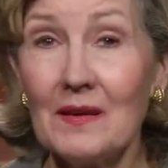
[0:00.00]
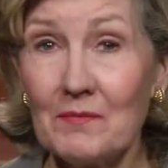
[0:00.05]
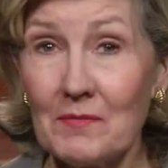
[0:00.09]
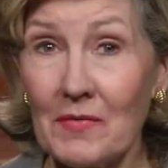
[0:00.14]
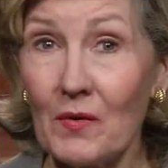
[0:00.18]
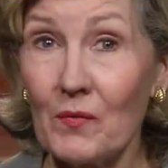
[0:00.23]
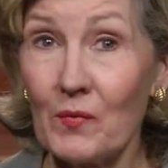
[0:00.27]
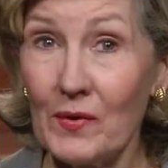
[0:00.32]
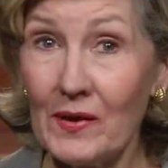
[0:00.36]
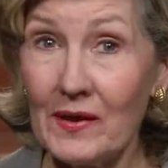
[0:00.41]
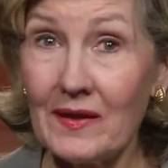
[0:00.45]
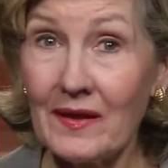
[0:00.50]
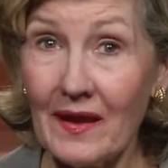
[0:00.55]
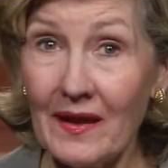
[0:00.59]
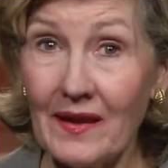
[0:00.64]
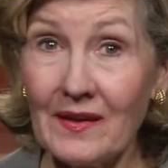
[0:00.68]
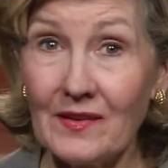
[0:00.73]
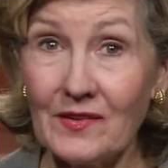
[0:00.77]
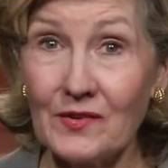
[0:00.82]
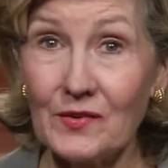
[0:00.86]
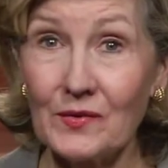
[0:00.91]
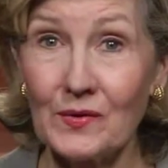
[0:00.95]
but we
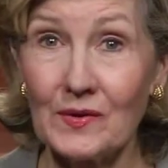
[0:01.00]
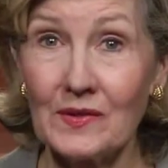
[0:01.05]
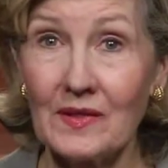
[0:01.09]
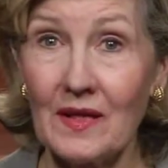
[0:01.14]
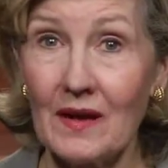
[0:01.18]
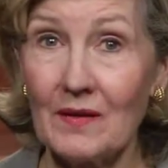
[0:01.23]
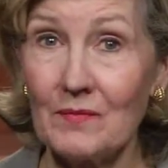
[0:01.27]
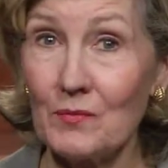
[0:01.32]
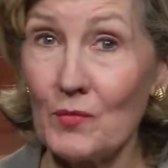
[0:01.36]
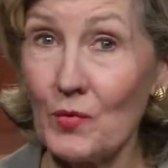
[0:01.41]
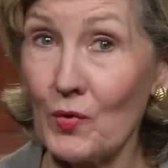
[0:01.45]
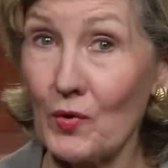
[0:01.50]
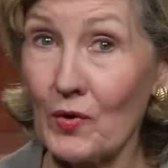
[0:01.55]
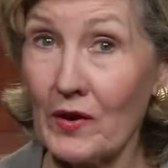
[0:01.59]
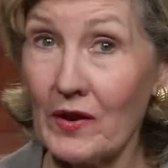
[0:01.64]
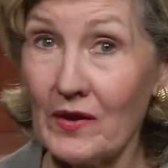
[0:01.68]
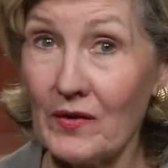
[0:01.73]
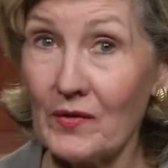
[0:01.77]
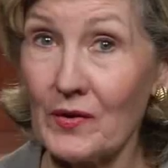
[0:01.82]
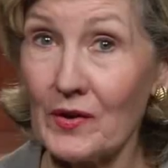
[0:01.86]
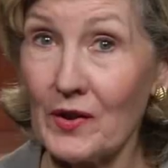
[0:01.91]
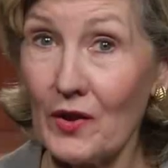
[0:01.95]
can do a lot more
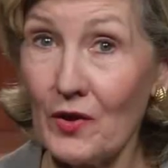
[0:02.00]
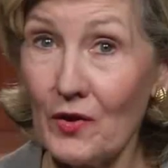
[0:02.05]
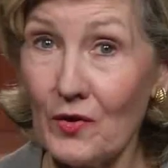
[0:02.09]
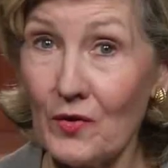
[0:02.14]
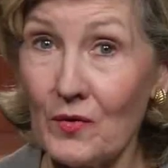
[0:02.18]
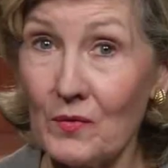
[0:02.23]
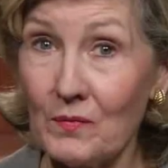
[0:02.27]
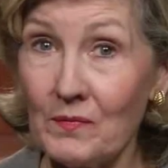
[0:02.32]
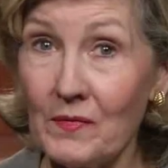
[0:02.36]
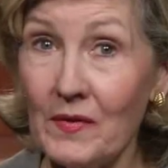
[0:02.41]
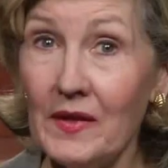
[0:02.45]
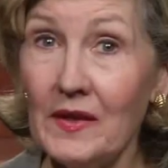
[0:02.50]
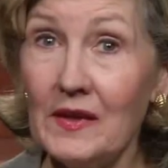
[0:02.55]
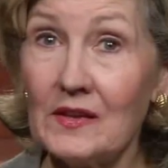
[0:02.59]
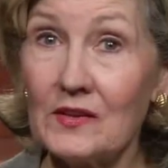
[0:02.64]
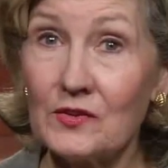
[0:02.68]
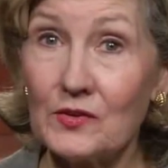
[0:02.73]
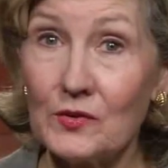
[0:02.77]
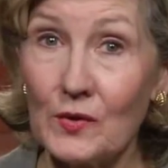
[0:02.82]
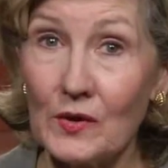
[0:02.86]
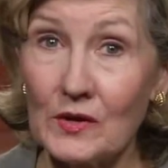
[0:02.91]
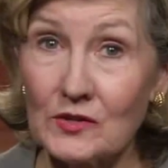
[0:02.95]
here at home
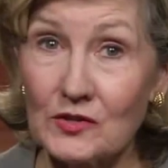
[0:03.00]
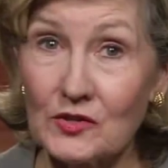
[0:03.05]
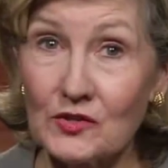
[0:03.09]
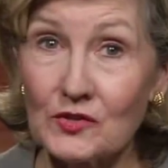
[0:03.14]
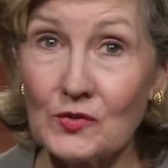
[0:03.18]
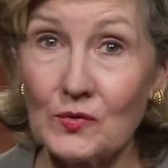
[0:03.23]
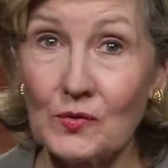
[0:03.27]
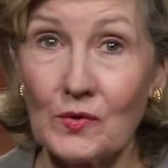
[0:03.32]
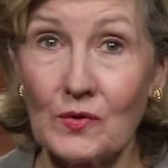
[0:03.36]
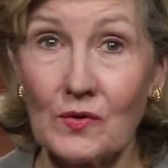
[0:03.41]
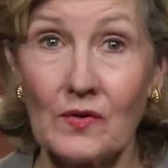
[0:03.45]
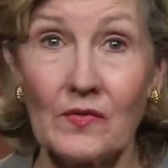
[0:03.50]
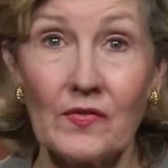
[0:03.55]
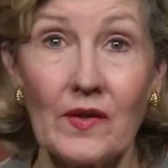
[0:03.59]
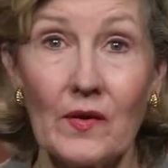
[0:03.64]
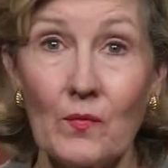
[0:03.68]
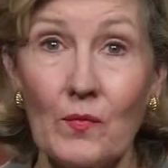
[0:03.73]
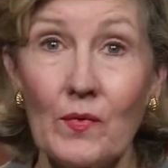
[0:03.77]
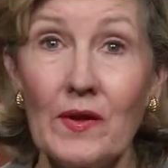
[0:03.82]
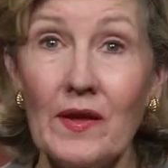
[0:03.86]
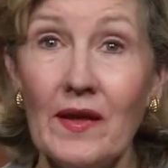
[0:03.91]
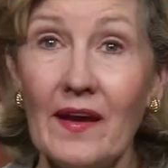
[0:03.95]
to assure that
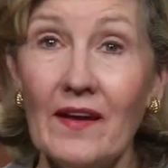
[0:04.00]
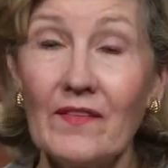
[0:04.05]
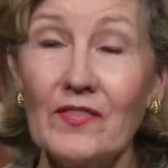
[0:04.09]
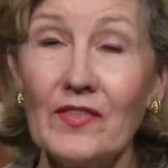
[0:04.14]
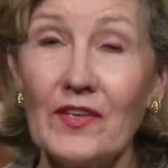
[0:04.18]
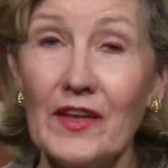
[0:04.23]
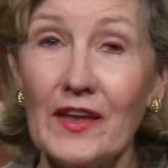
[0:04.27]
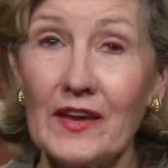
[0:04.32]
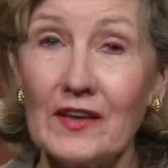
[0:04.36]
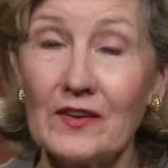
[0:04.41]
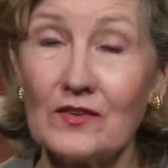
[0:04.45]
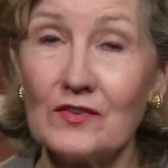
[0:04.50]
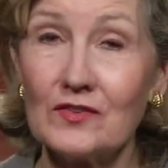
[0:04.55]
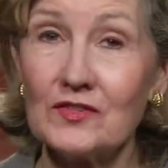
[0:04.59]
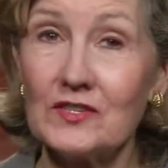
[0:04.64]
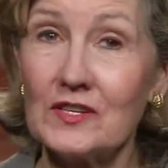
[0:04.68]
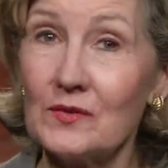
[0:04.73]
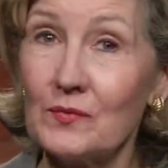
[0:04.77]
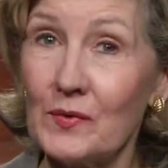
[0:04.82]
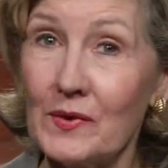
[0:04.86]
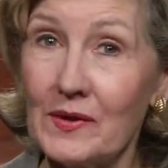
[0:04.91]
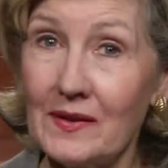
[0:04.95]
we have the
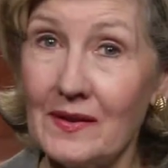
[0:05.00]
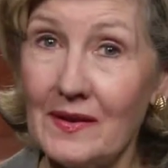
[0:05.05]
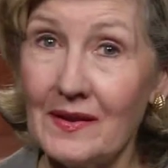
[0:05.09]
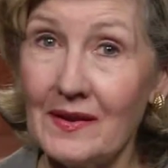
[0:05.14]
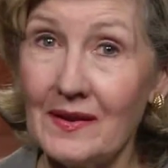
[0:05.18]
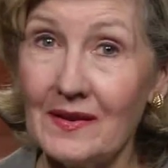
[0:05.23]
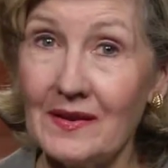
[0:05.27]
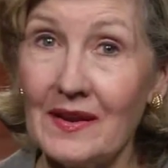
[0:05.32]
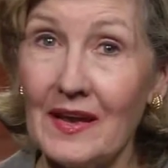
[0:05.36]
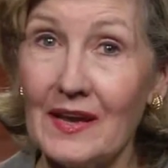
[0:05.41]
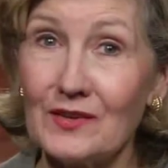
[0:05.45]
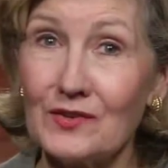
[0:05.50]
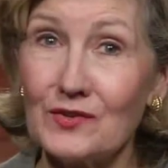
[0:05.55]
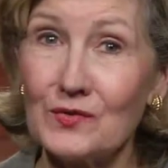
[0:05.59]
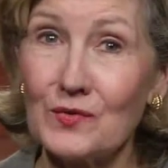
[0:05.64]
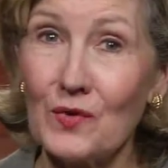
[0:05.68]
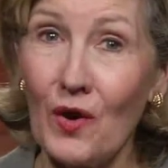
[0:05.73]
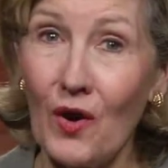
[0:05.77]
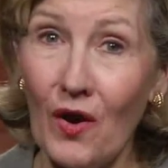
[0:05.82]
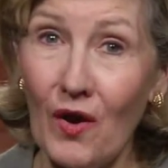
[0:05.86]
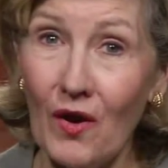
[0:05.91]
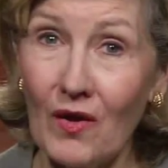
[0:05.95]
energy we need and to
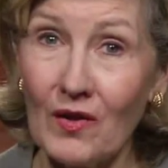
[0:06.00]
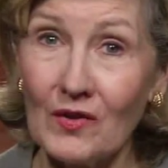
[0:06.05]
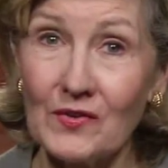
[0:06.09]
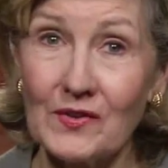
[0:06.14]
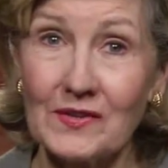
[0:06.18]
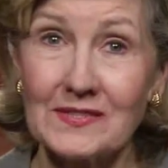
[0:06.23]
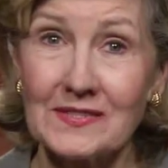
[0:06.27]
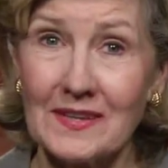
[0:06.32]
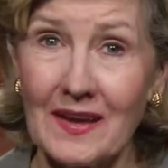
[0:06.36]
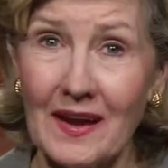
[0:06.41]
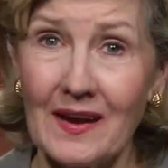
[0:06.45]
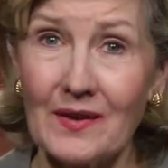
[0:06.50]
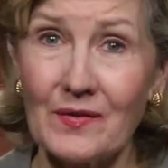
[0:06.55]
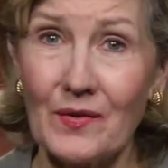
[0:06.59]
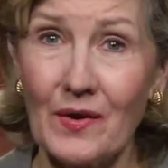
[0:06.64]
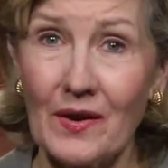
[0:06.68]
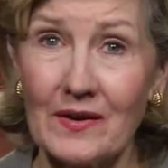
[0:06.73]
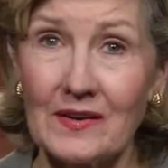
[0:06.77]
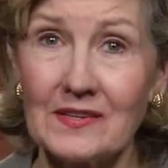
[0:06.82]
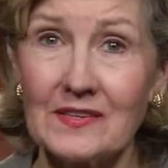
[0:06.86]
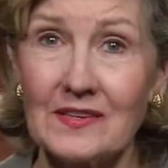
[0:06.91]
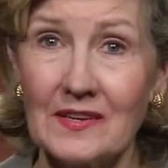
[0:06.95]
halt
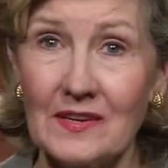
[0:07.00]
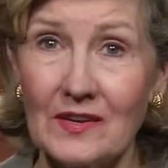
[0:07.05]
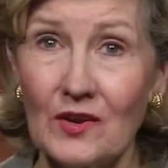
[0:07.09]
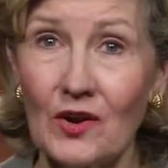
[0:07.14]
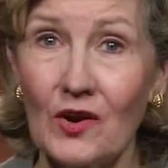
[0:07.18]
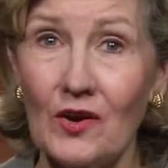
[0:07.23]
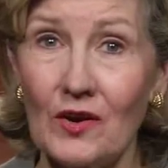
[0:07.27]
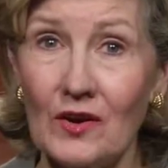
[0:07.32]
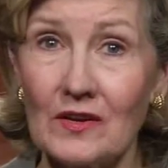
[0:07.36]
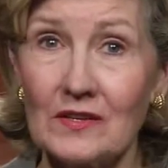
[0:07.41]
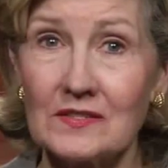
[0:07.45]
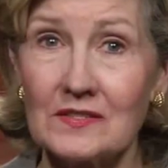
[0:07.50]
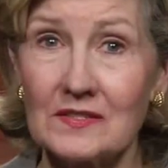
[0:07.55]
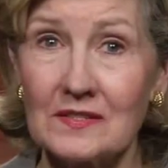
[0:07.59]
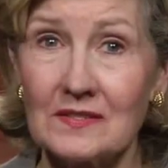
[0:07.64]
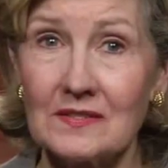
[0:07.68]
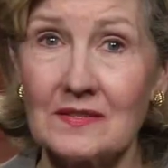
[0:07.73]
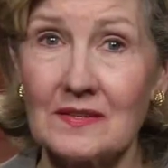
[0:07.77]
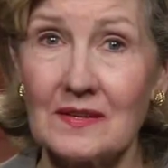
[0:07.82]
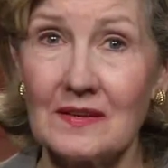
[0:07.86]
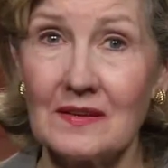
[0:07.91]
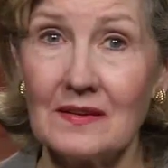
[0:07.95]
skyrocketing costs.